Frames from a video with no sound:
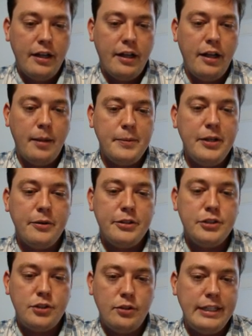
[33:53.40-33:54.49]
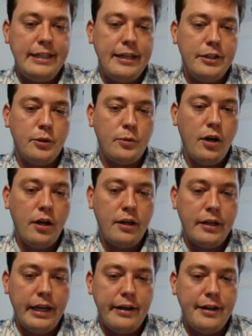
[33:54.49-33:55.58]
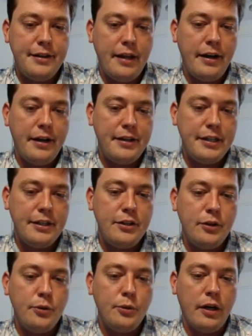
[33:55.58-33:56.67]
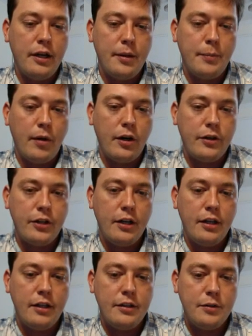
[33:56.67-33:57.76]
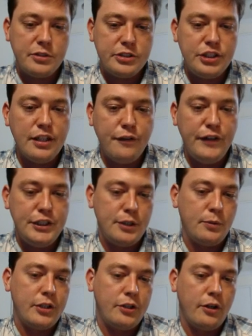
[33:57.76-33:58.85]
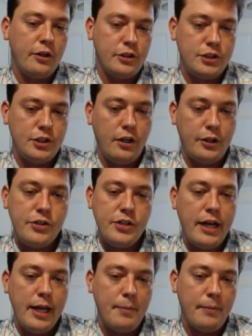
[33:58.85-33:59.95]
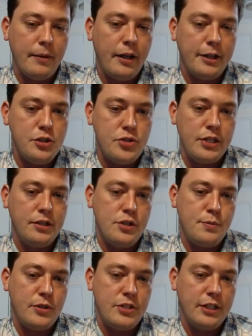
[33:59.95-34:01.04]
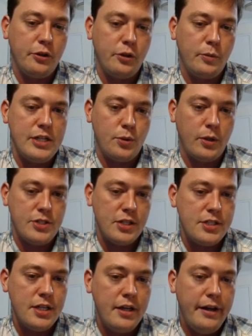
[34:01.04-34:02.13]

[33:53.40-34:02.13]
You certainly can't go wrong, and I think you are gonna see efficient returns on your time using those particular resources.